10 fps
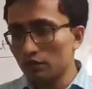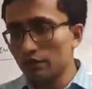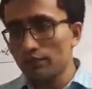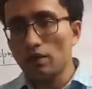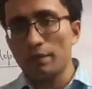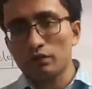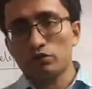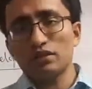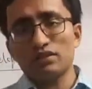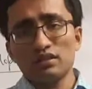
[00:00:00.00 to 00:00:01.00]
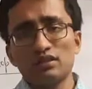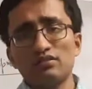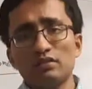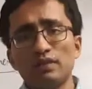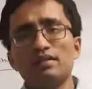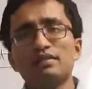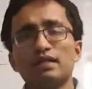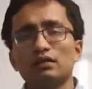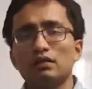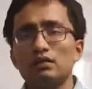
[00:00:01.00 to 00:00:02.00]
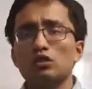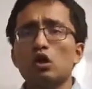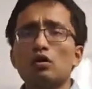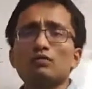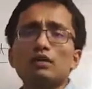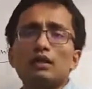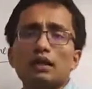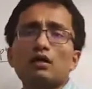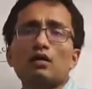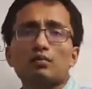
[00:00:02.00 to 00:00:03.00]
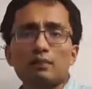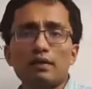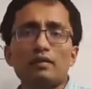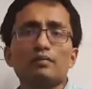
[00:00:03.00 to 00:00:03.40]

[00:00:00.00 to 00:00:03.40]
development, so these are the three main sectors of the economy.